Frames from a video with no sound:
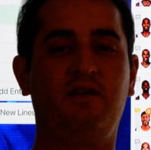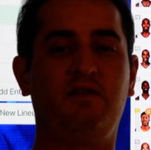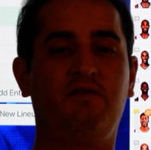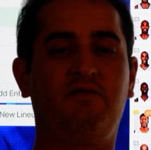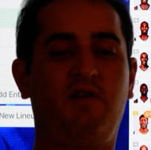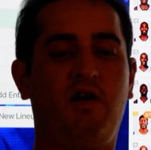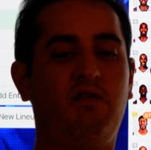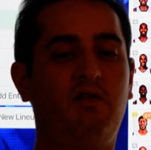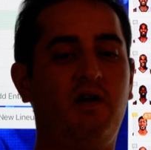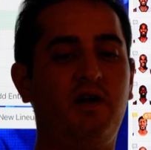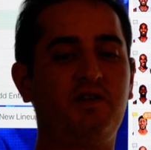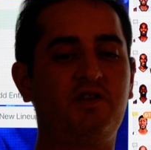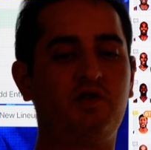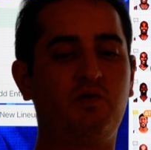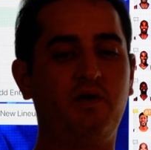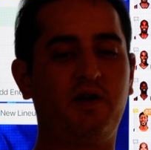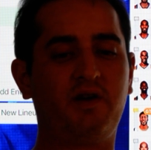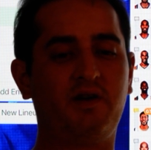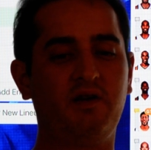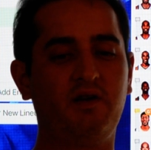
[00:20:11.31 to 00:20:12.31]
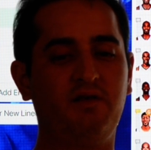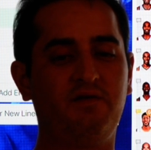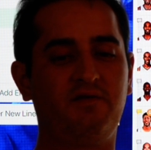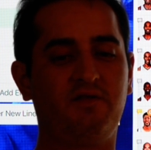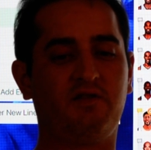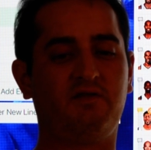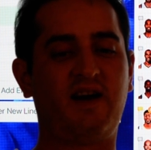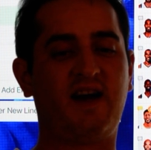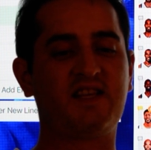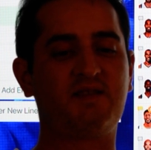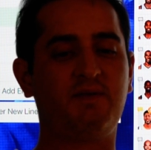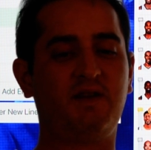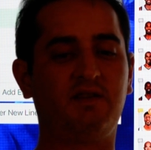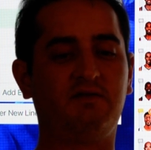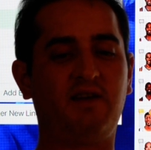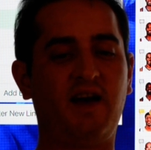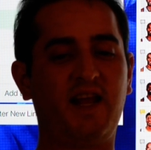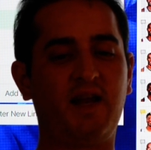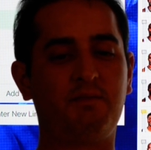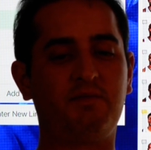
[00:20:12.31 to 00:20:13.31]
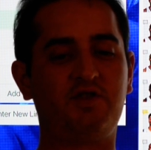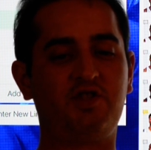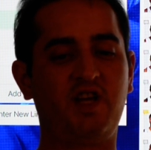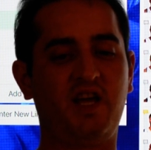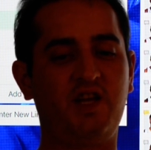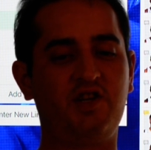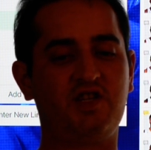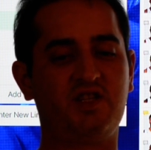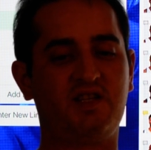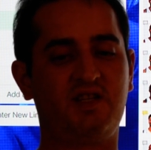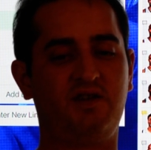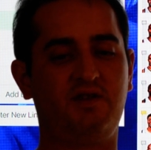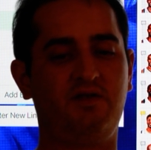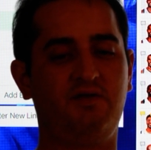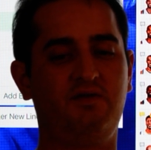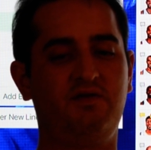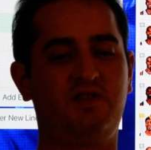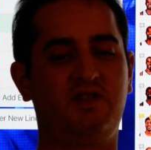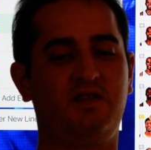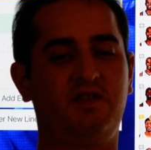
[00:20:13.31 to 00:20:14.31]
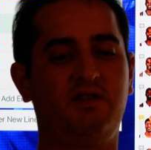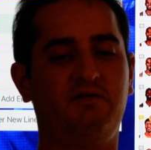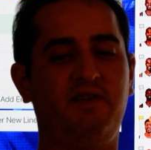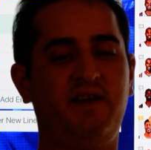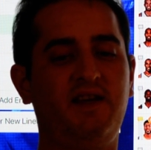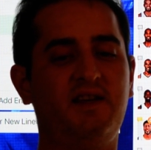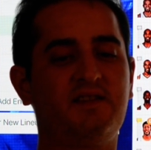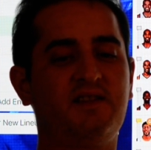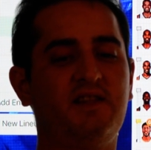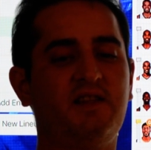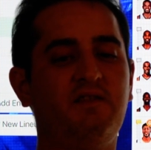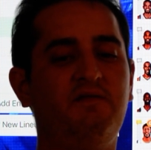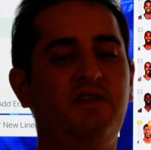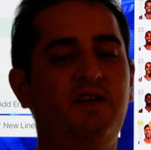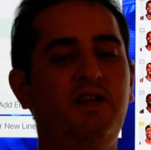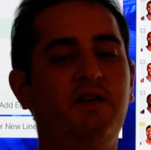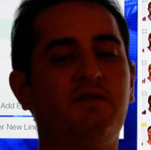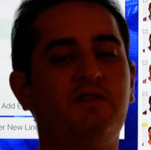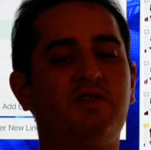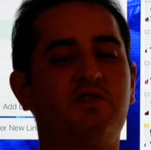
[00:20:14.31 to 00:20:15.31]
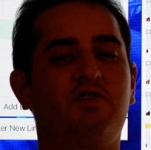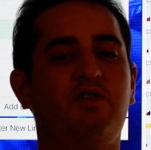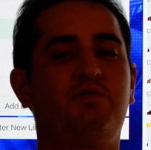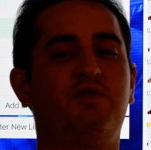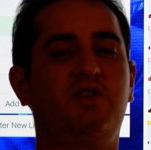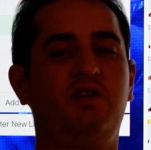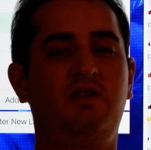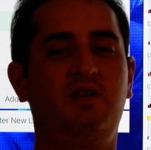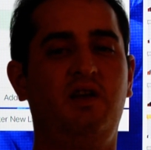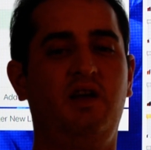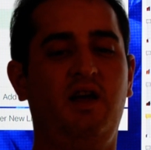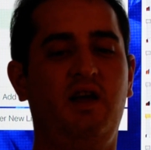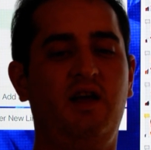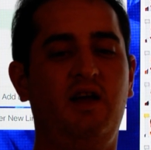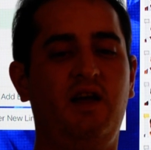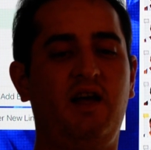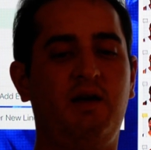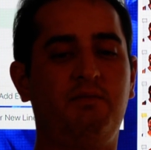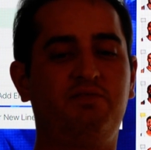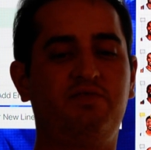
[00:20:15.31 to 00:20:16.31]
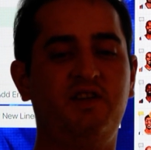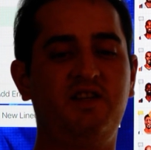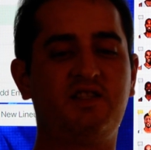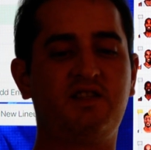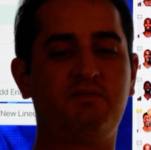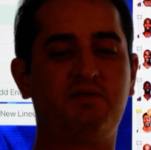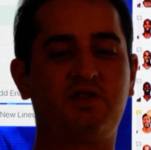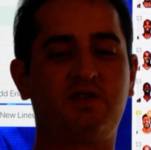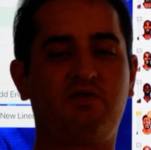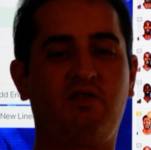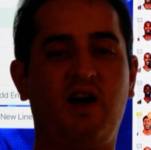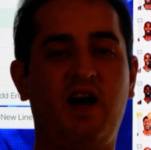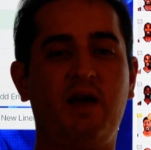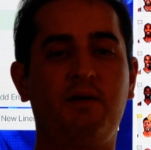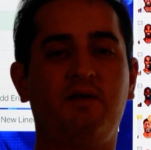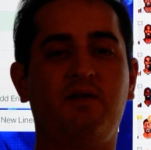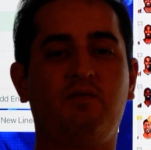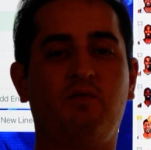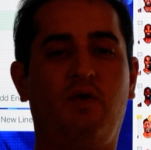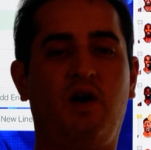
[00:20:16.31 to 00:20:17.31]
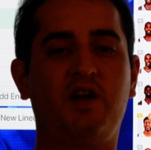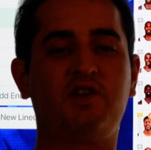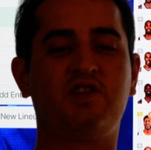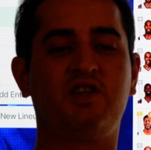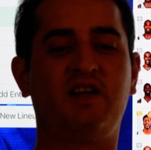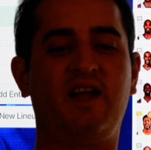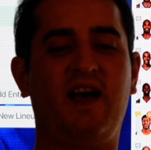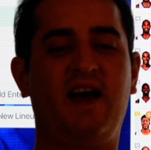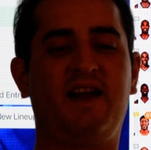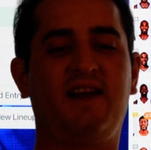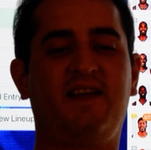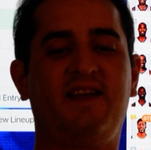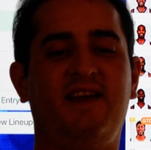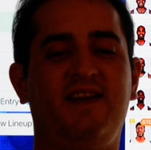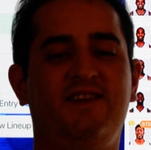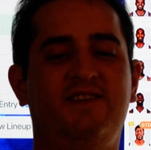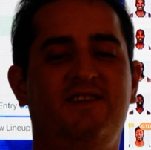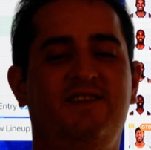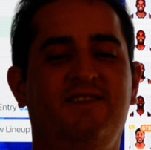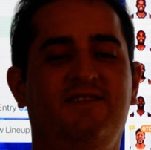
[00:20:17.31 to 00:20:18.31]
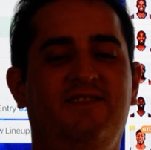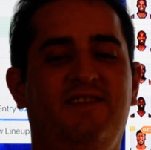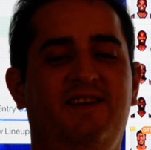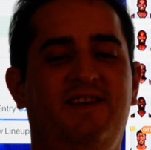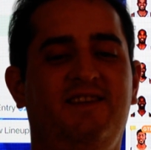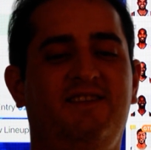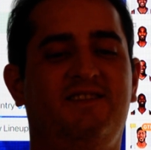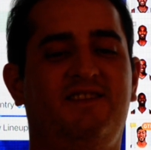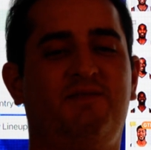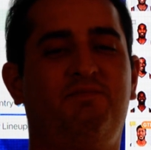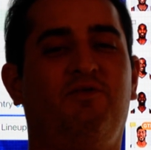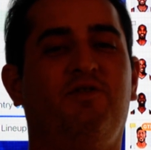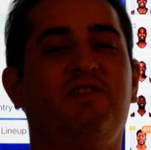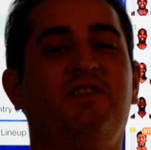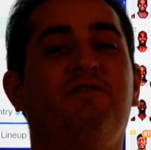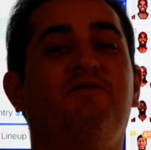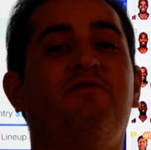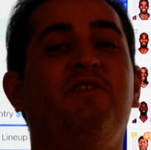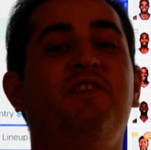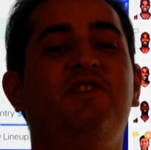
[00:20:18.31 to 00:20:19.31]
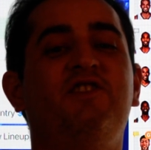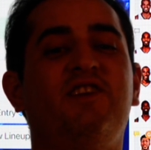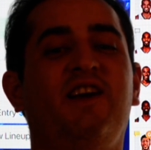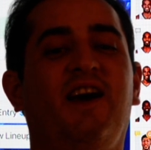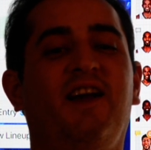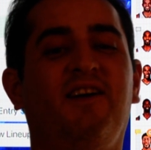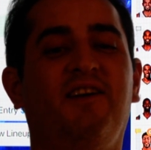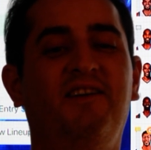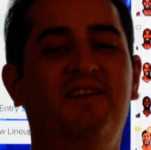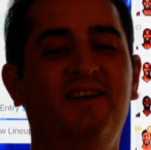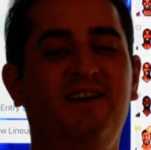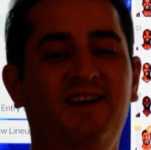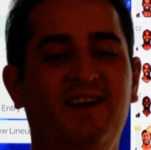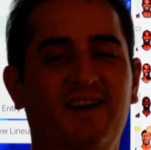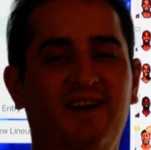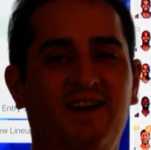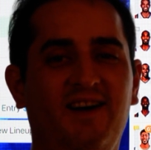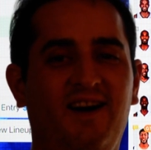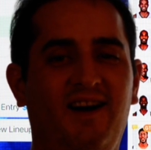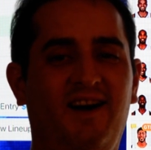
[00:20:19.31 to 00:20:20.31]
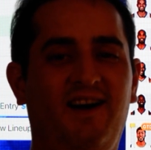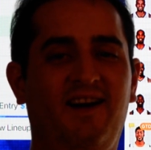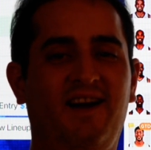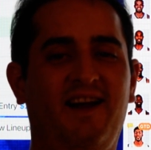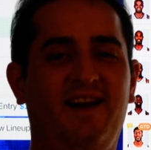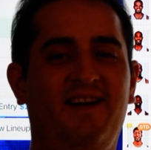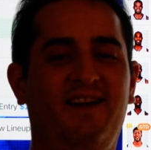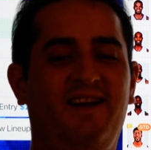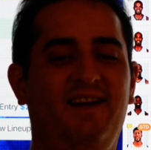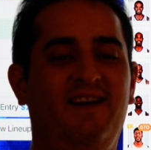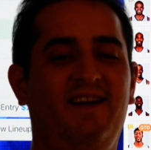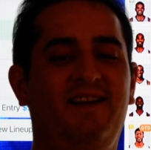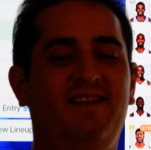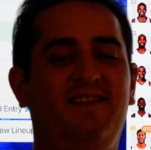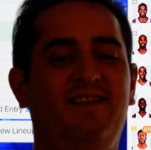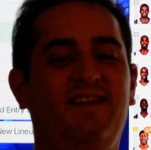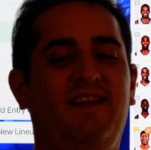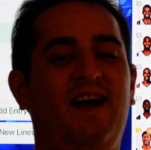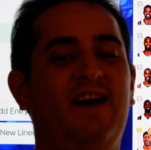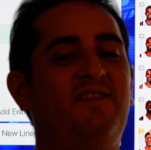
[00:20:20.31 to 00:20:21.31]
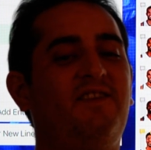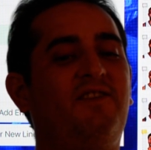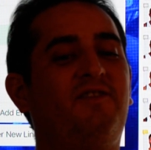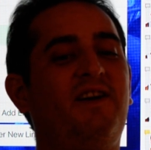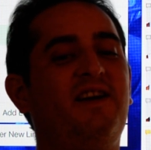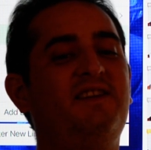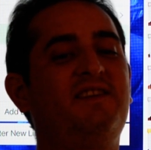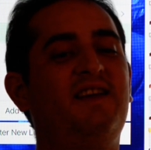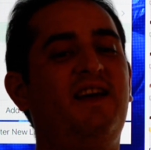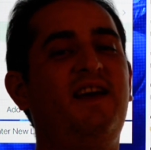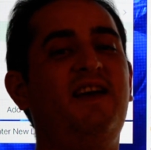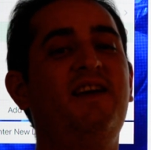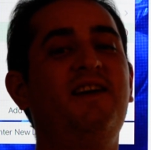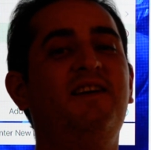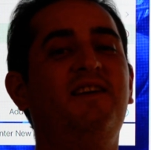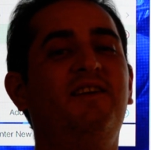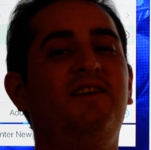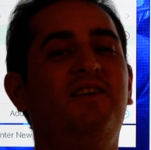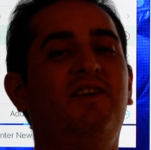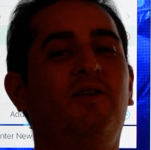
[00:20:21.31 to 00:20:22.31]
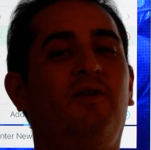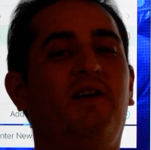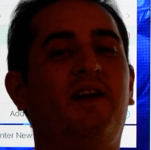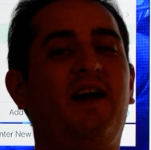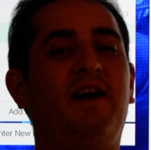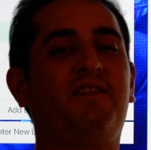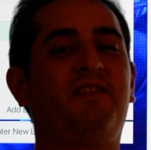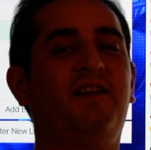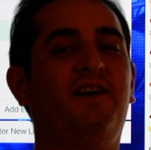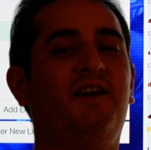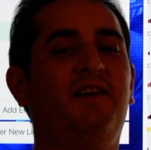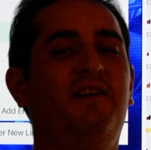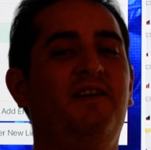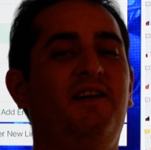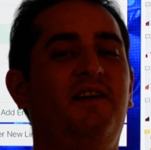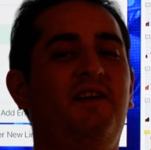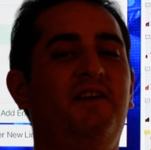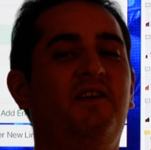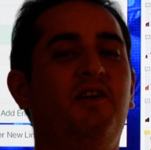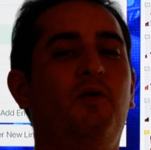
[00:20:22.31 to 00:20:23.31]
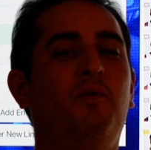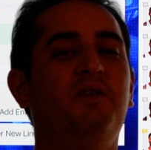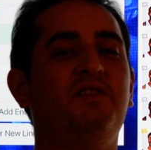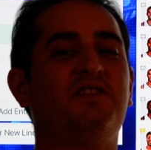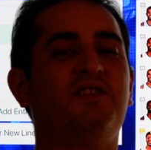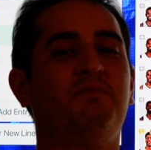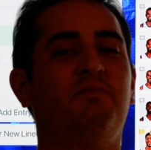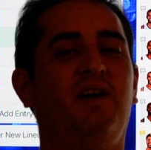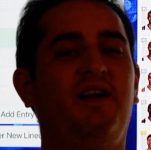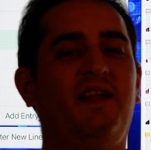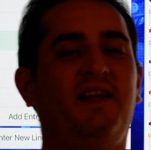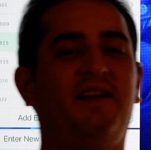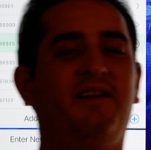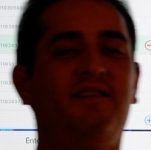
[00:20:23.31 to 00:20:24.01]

Follow on Twitter for last minute lineup changes and news. The link is in the video description. And please subscribe and watch an ad occasionally to support the free channel. Alright, have a great day, going out there and go win some money.